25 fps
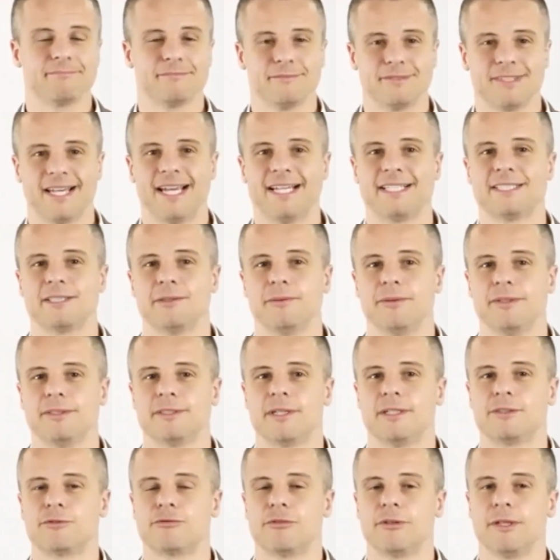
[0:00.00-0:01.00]
Okay, so
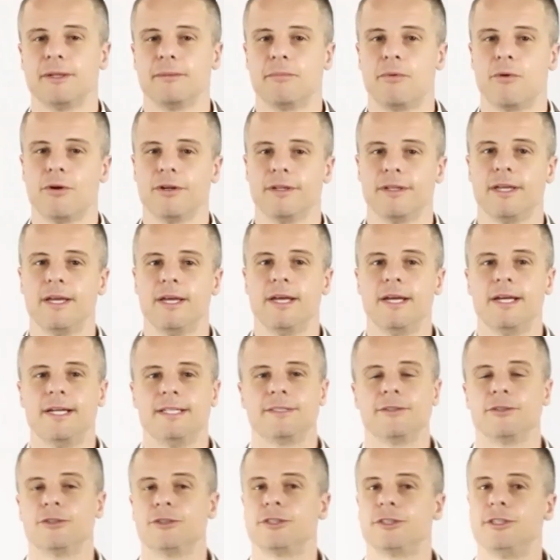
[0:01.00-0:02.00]
that's really important.
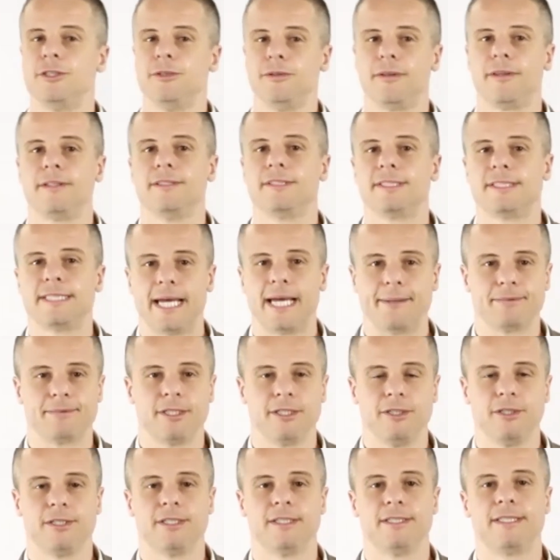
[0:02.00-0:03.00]
So there's two steps
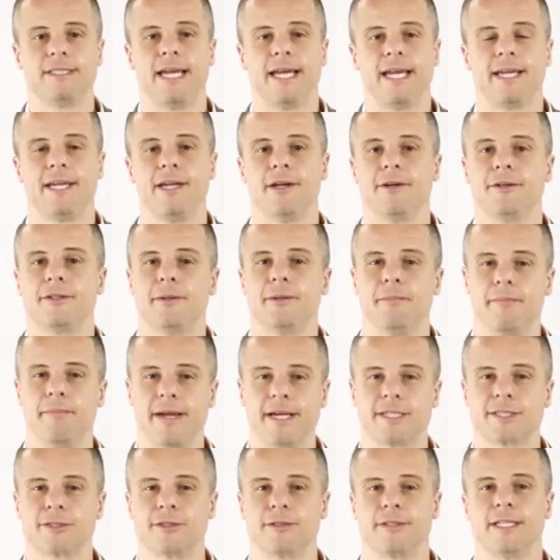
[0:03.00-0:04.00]
that you can take here to
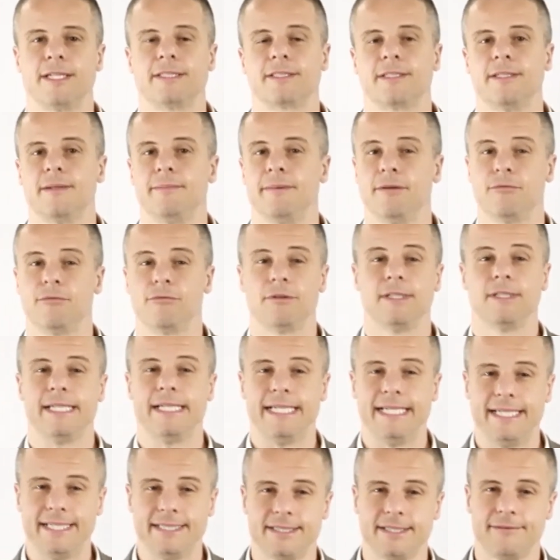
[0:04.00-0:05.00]
make sure that's going to be really
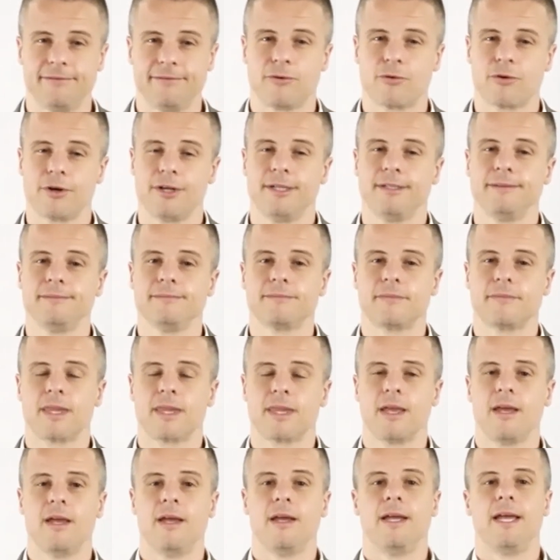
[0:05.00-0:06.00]
easy for you.
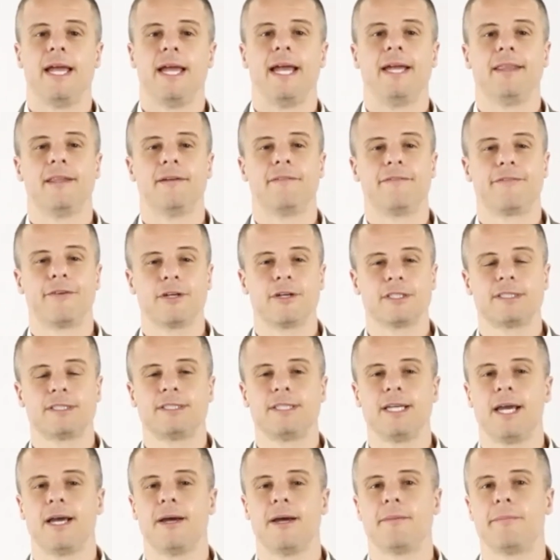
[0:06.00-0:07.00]
And the first
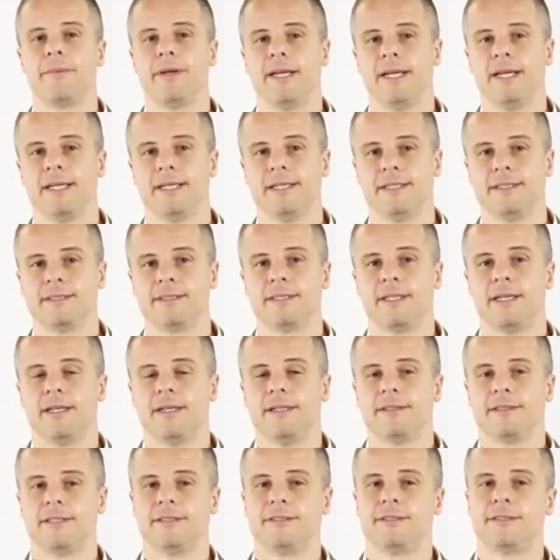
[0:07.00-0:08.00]
step is
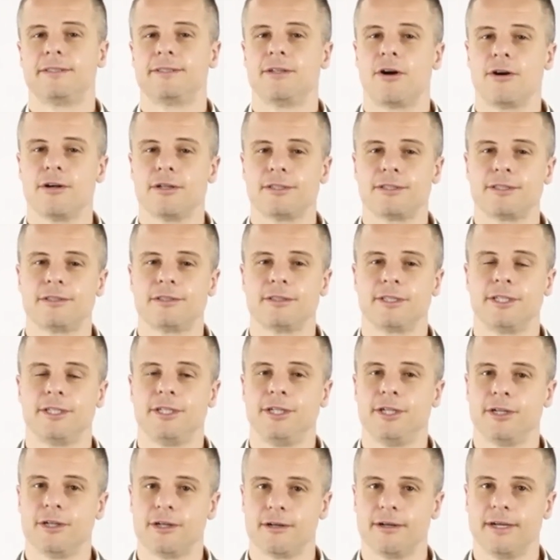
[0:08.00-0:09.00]
to start
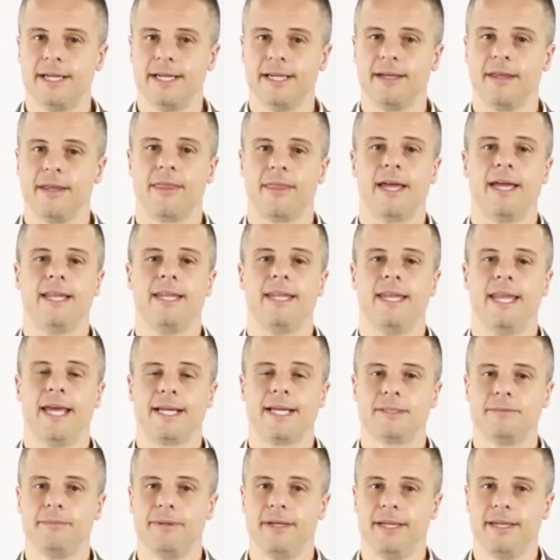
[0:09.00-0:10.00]
securing that
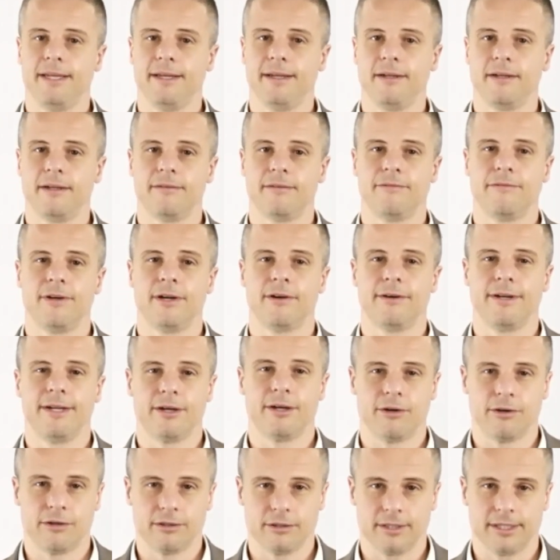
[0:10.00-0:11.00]
next meeting very
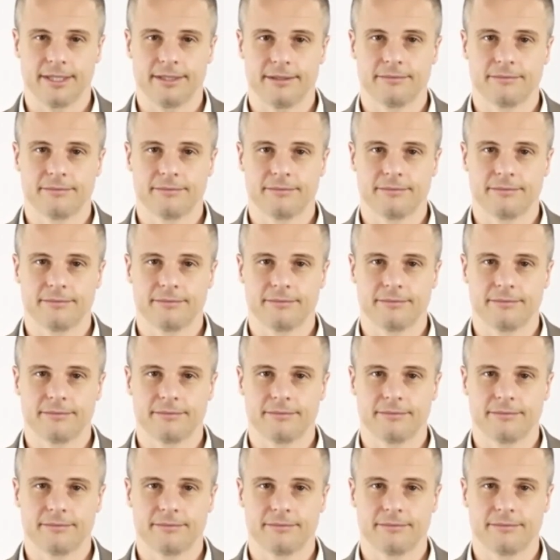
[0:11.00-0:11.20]
early.